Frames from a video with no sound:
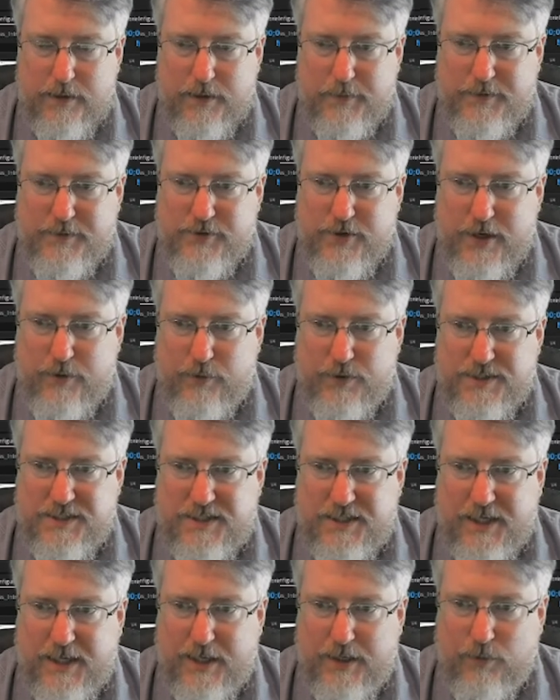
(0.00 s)
Let me try it once
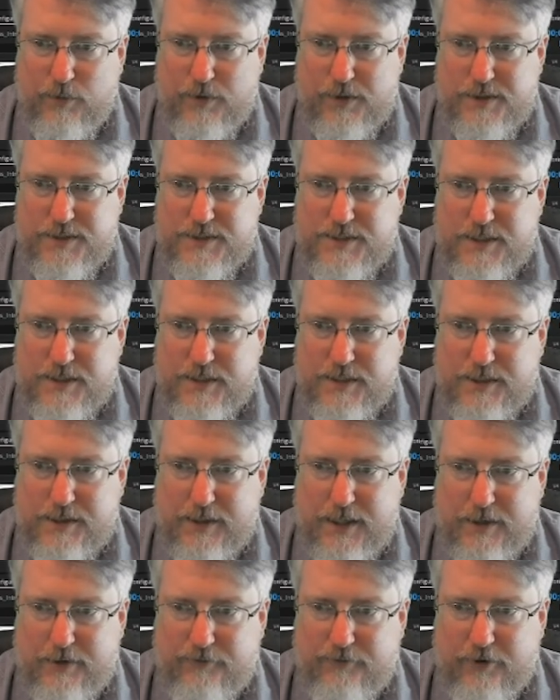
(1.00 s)
again once
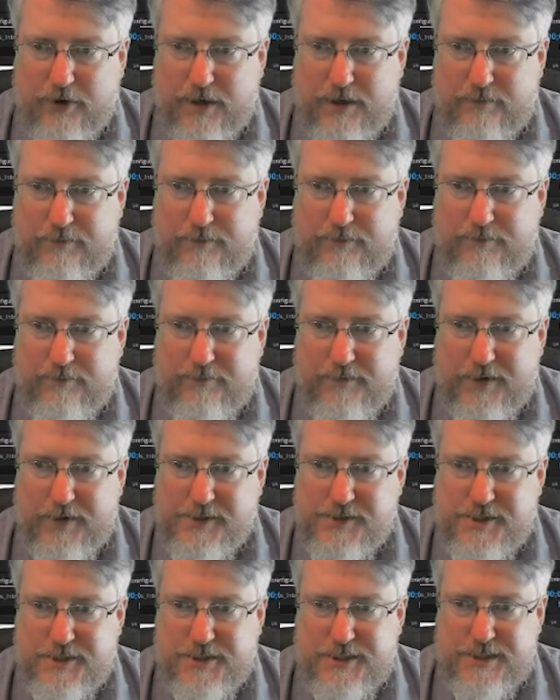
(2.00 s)
Cloud Drive
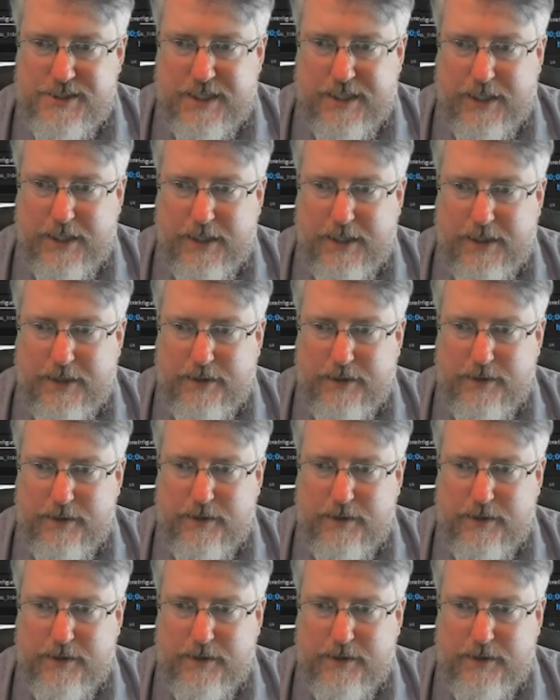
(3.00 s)
finishes syncing it.